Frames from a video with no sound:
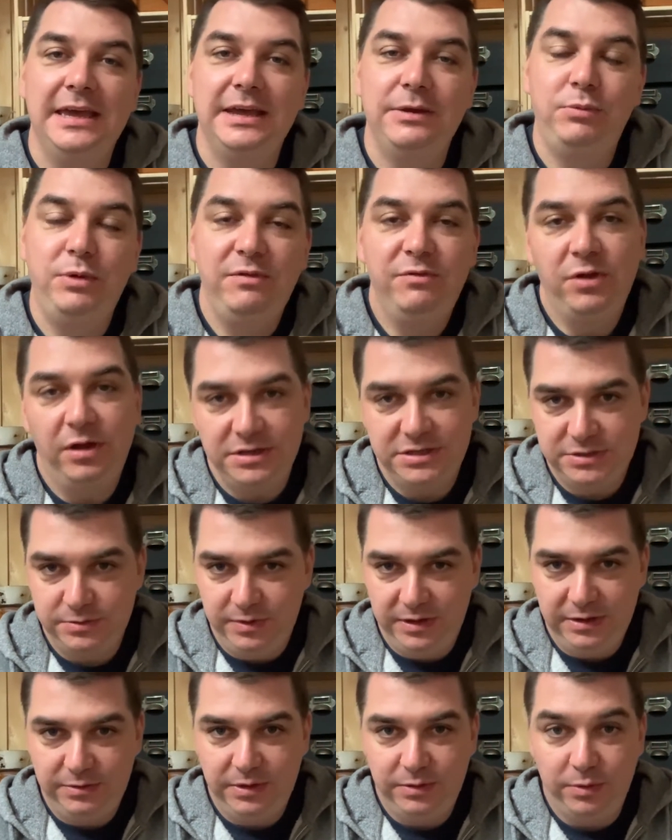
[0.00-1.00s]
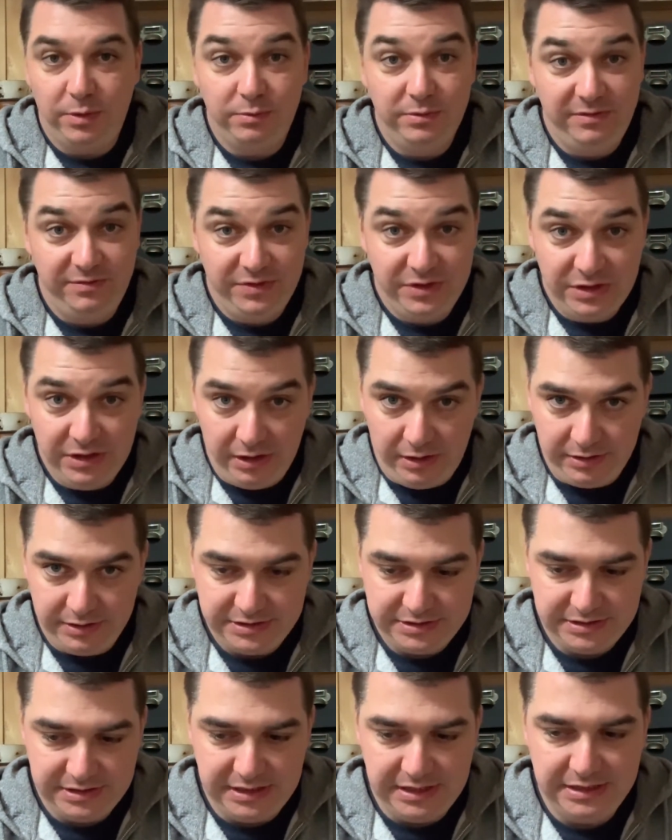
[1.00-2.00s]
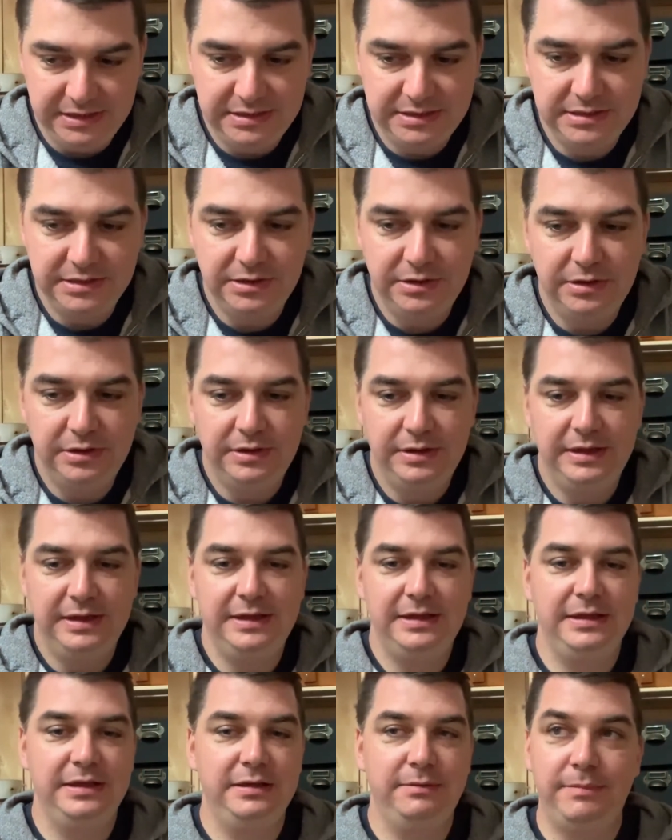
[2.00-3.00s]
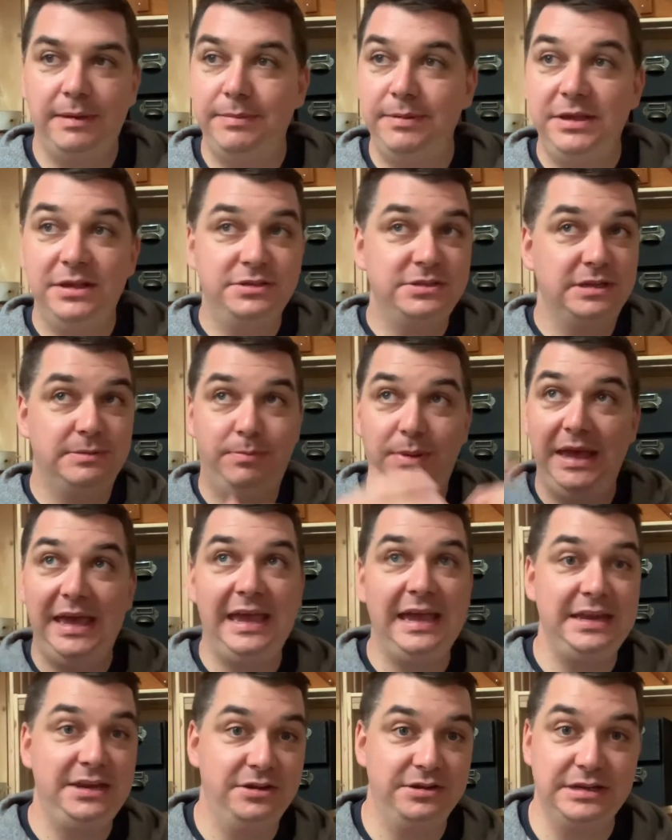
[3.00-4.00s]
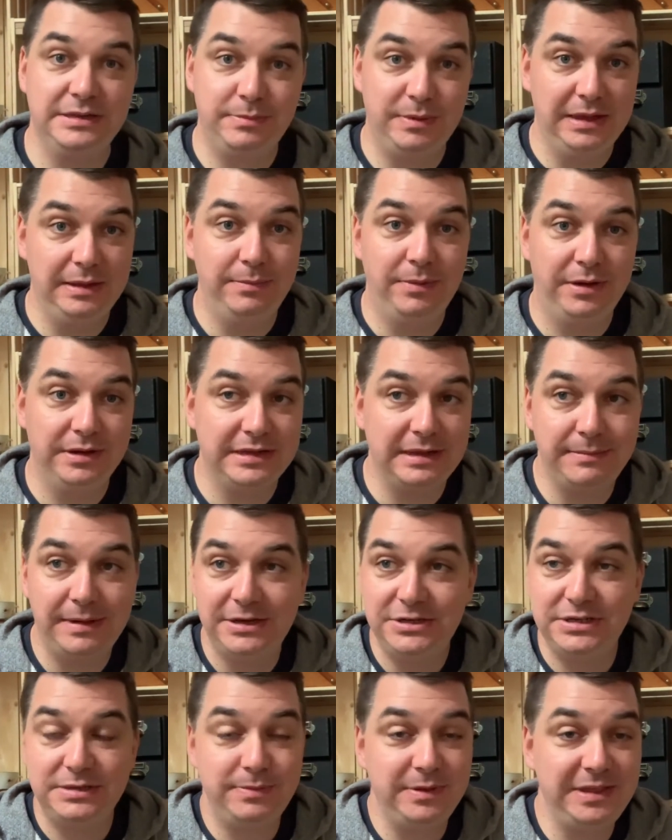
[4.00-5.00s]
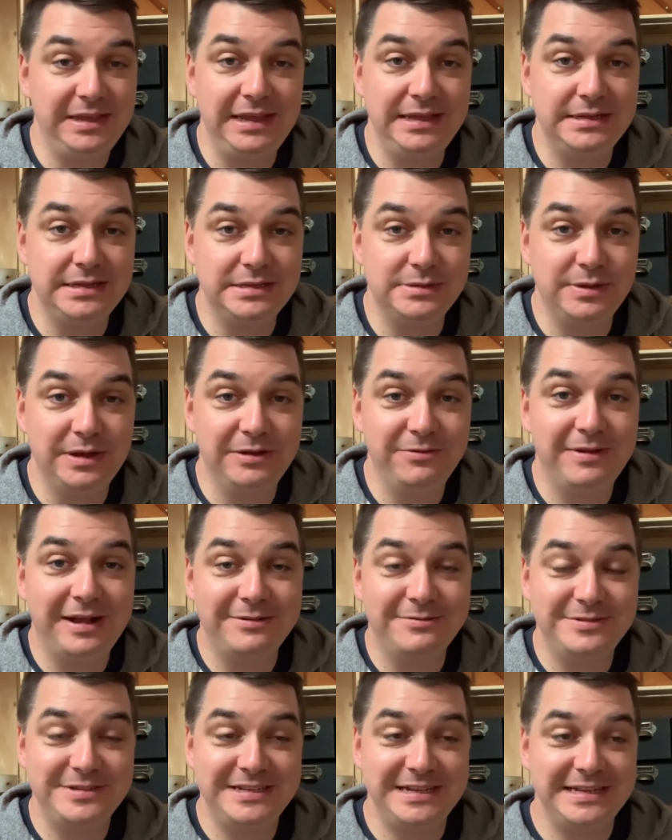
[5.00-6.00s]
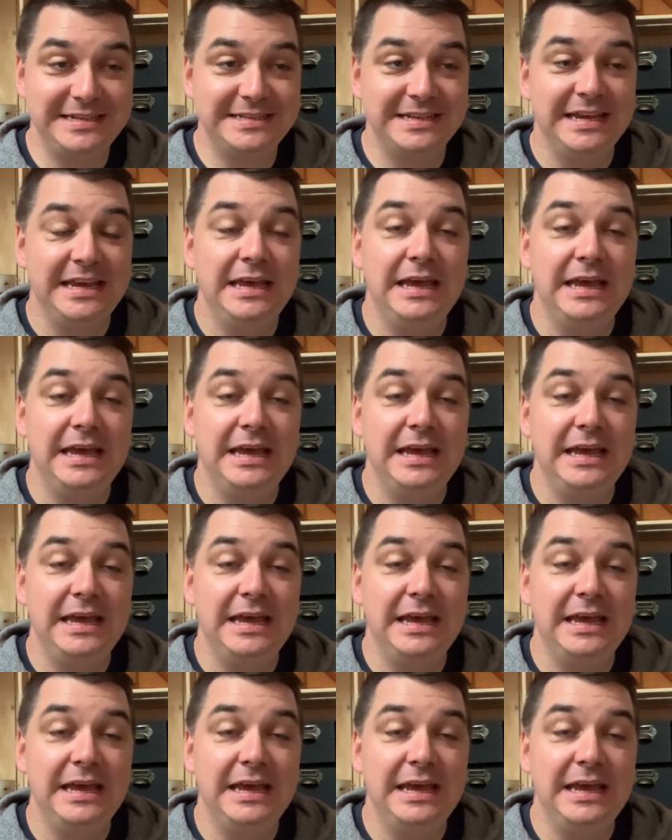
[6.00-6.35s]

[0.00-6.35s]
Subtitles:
We've got to work with what we've got, and so maybe you'll just paint your display boards. That might just be the easiest way around it.